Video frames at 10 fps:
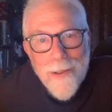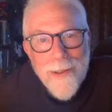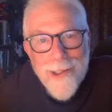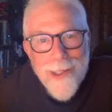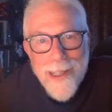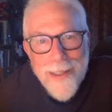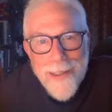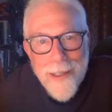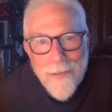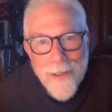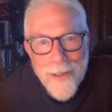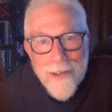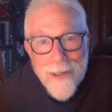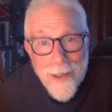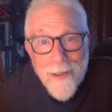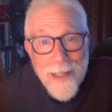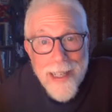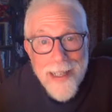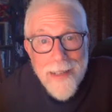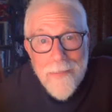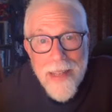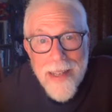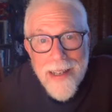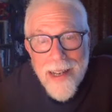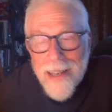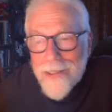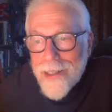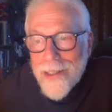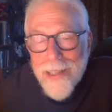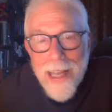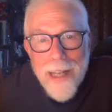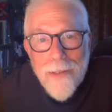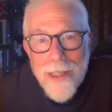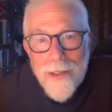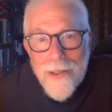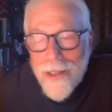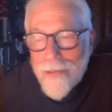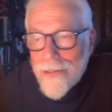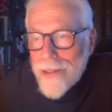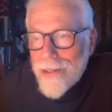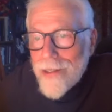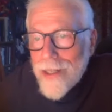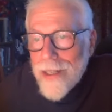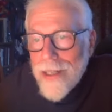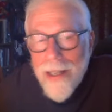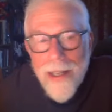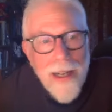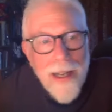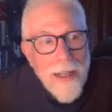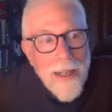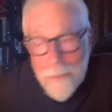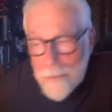see a difference. Okay, I see a language difference, but